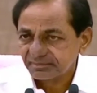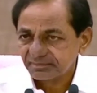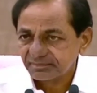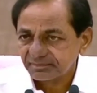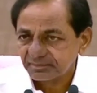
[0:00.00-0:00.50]

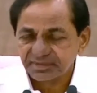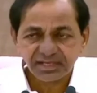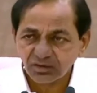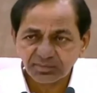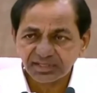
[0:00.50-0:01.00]
But the
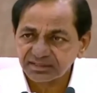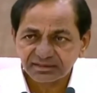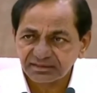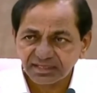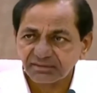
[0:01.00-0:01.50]
government
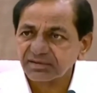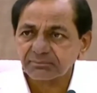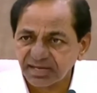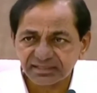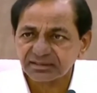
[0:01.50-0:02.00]
never
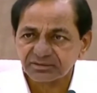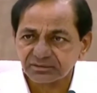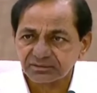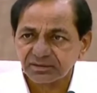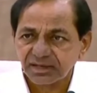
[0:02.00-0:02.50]
bothered to
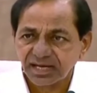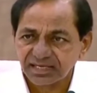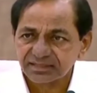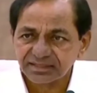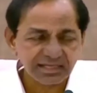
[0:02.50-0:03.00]
honor
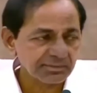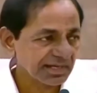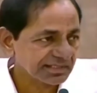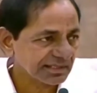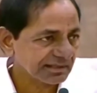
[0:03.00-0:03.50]
the
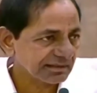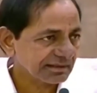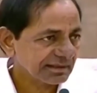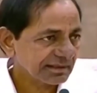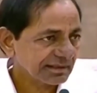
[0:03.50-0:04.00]
recommendation
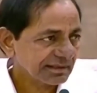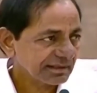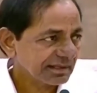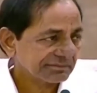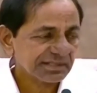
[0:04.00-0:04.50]

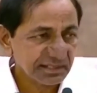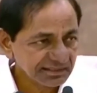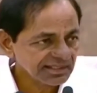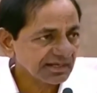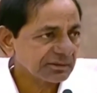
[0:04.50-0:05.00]
of the NITI
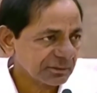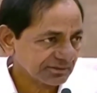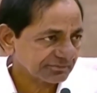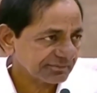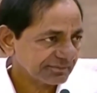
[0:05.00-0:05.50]
Aayog.
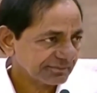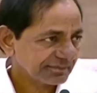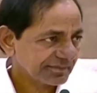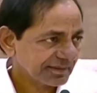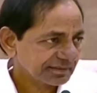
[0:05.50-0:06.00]

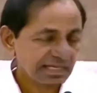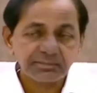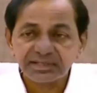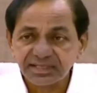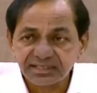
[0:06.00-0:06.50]

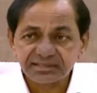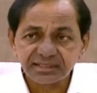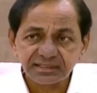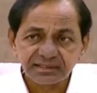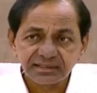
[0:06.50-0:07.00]
Simultaneously,
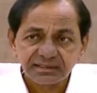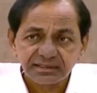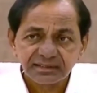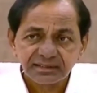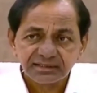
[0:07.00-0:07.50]

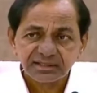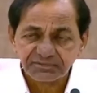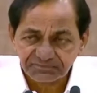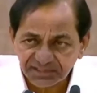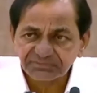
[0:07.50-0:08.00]
the
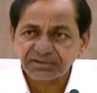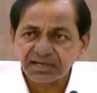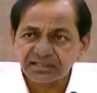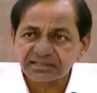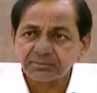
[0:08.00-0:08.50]
15th Finance
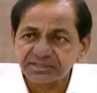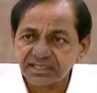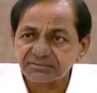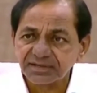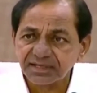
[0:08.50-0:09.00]
Commission of
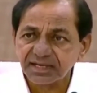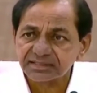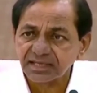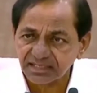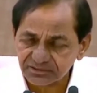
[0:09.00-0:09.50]
India has
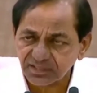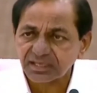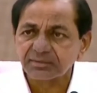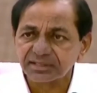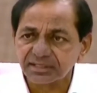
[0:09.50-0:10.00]
also
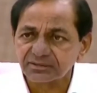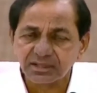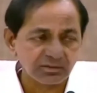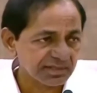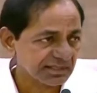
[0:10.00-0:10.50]
recommended to the
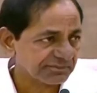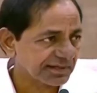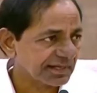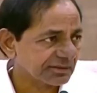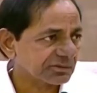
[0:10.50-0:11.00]
government of India
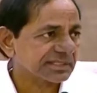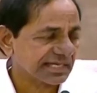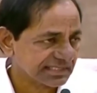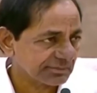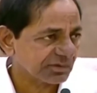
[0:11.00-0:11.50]
to sanction
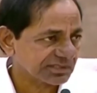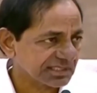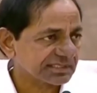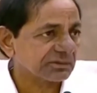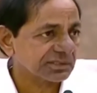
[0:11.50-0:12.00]
about
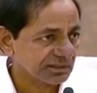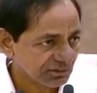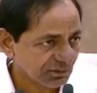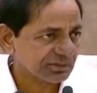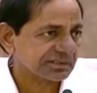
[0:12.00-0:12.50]
6,000
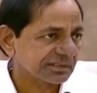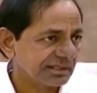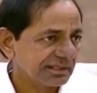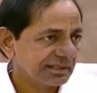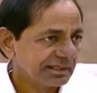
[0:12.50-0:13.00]
crores
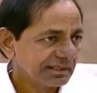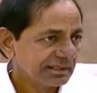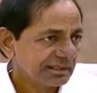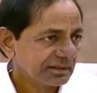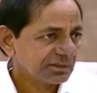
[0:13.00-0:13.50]

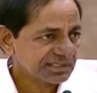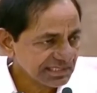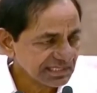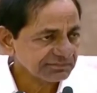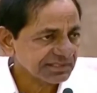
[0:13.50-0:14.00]
to the state
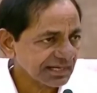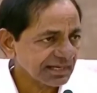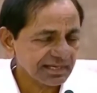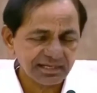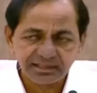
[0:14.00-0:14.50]
of Telangana,